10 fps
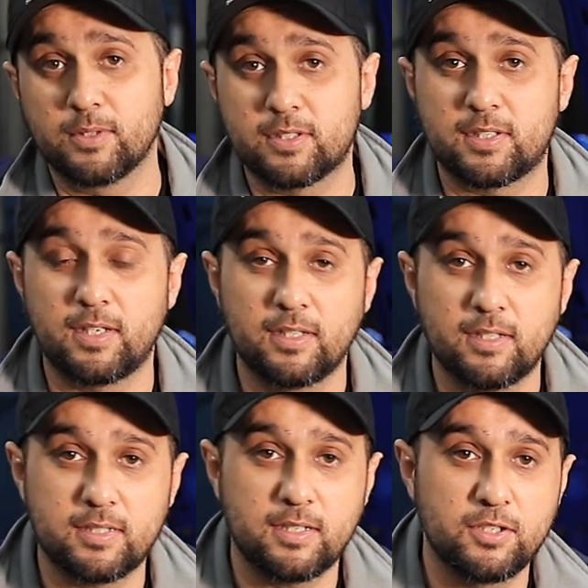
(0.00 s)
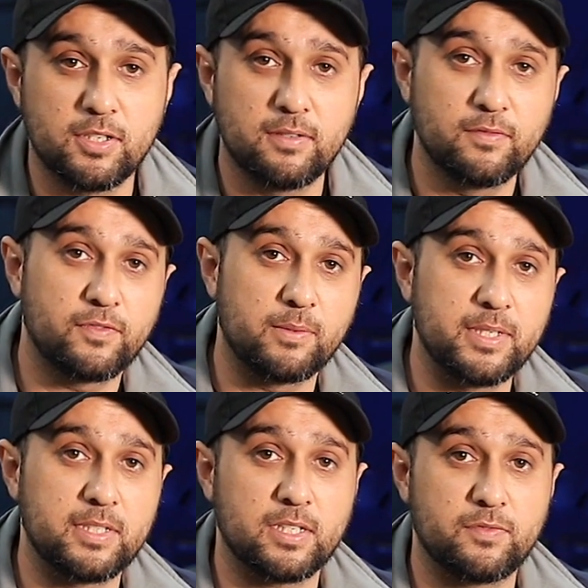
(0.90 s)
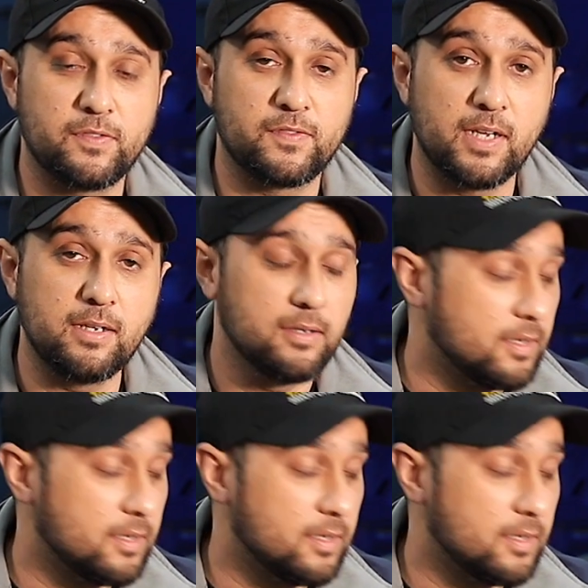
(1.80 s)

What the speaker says: was selling this engine from his S15,